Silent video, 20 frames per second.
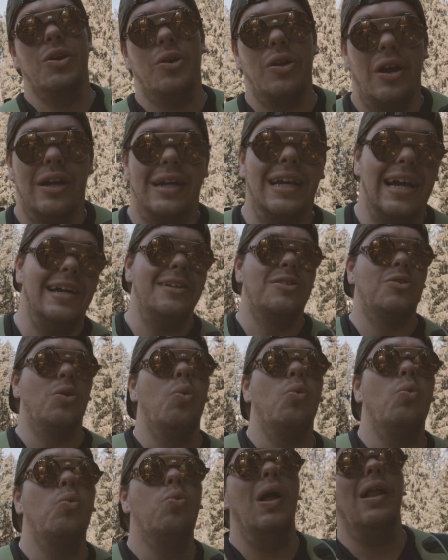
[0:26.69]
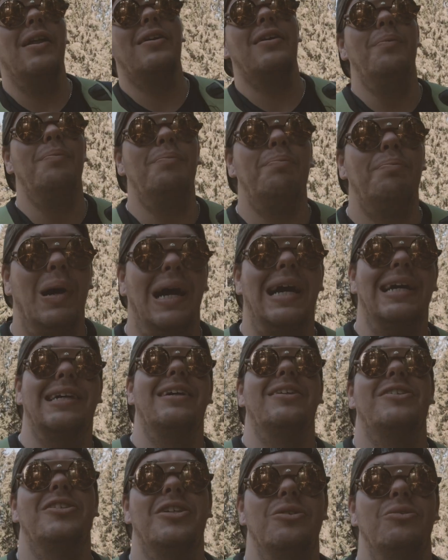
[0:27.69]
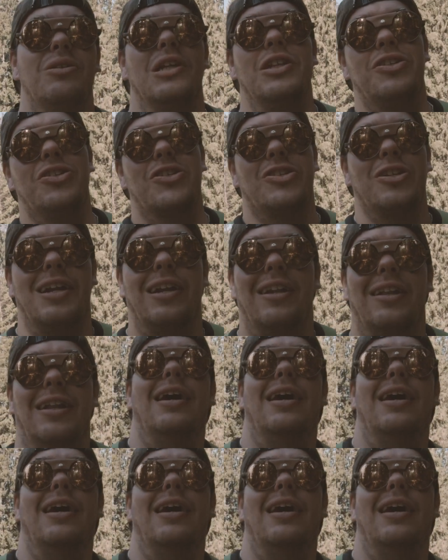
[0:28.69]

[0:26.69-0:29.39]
going on, guys? Welcome back to the channel.